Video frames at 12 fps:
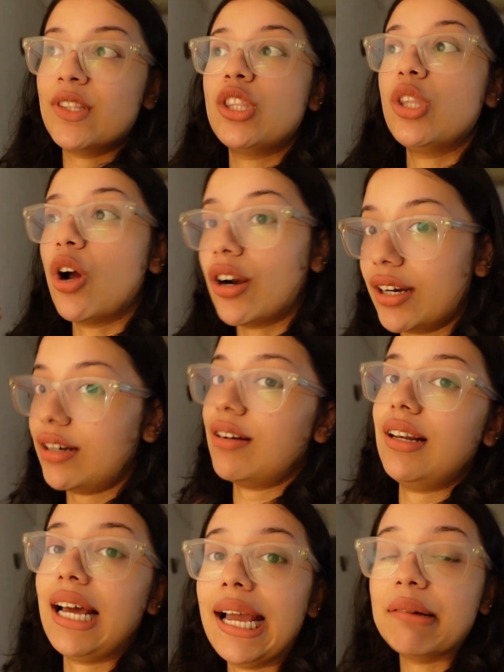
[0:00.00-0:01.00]
Not at
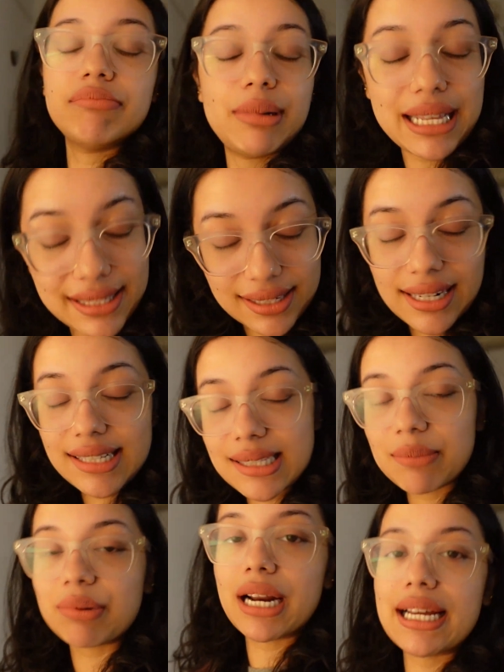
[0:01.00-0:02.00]
all. I am pleasantly
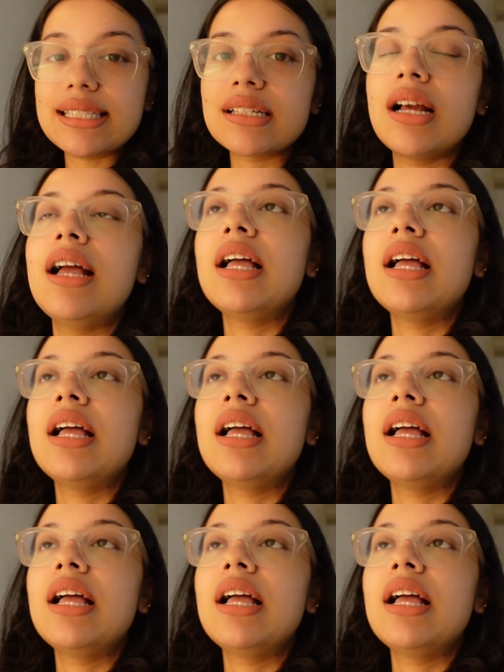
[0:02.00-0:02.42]
surprised,